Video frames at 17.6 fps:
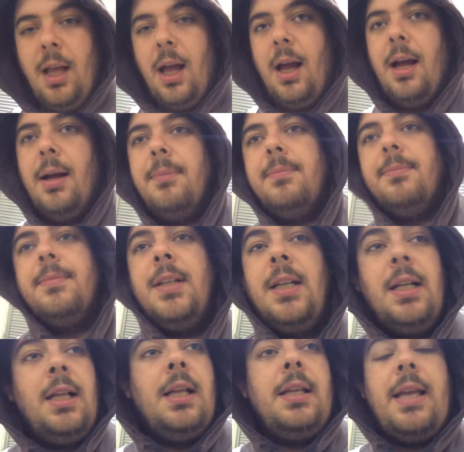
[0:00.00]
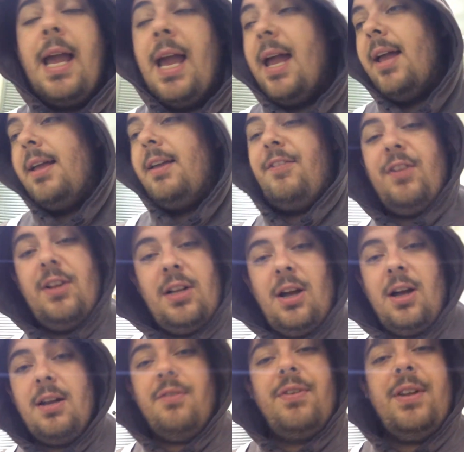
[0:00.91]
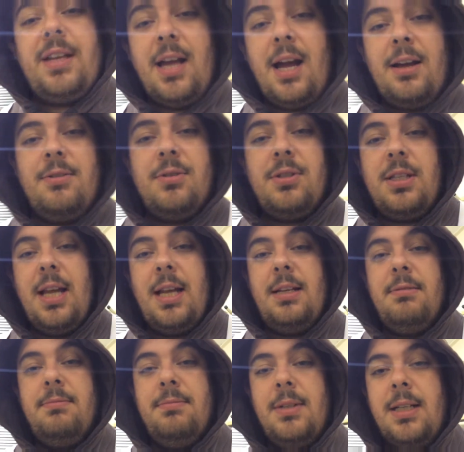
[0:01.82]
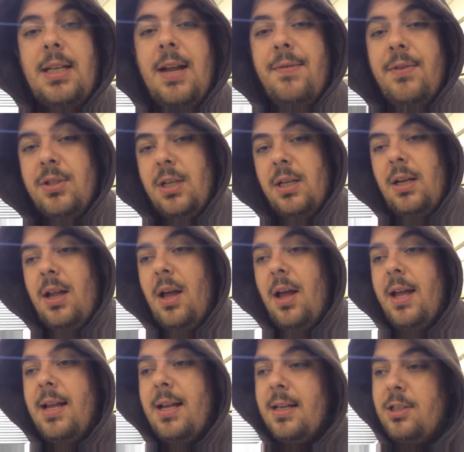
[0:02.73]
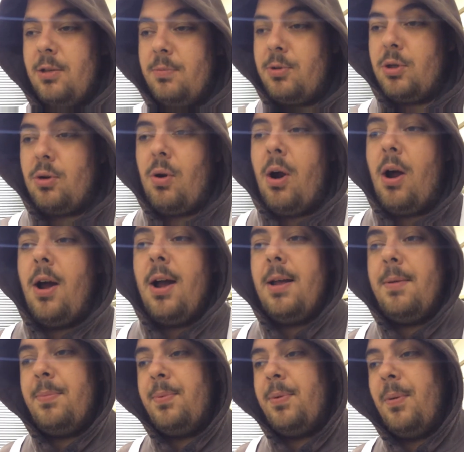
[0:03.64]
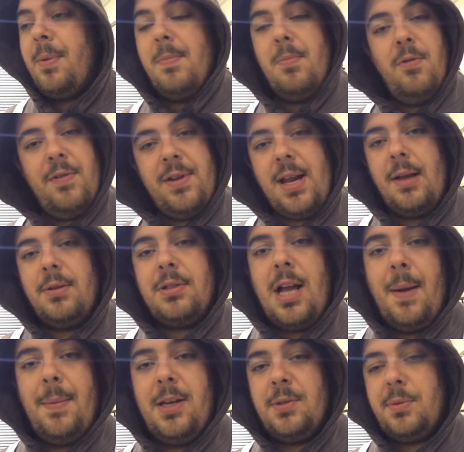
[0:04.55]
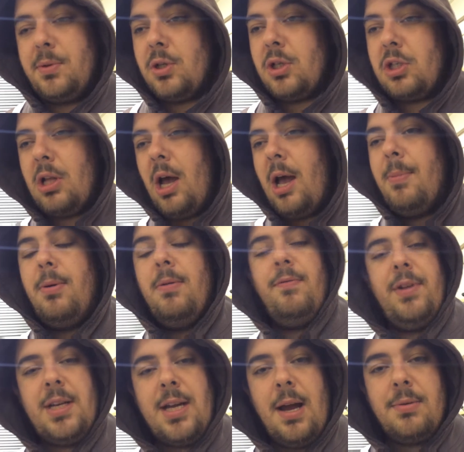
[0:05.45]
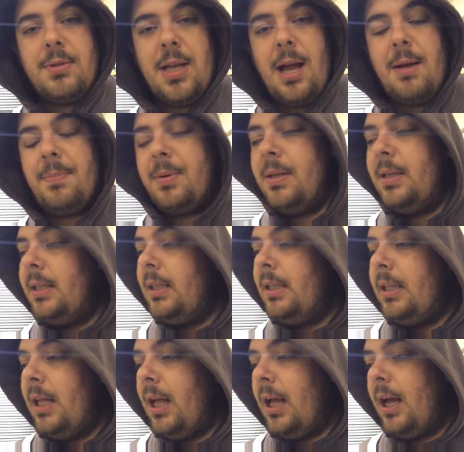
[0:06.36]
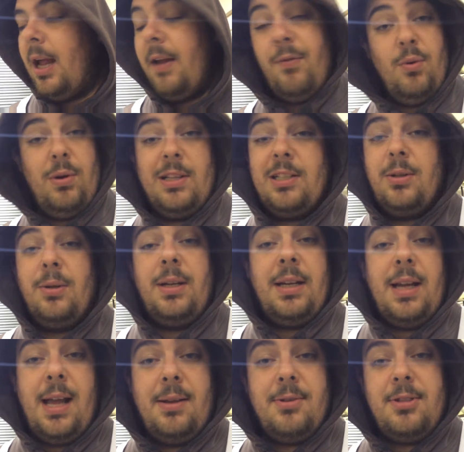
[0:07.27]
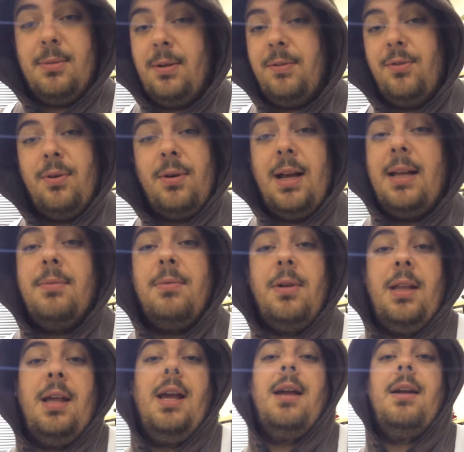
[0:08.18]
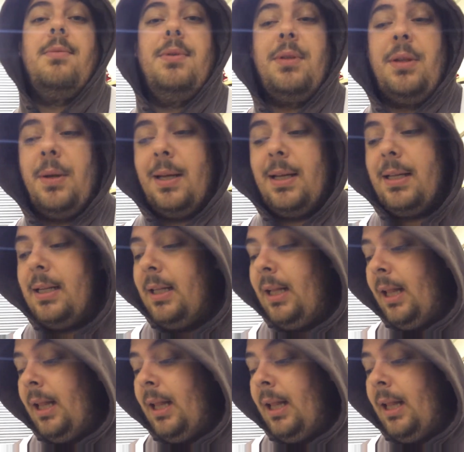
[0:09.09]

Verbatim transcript: Um, yeah, if you like the videos, then give us a like, subscribe. There'll be more videos coming as we just started putting videos up. Uh, everyone's doing it now, so we thought, hey, what the heck, we'll do it.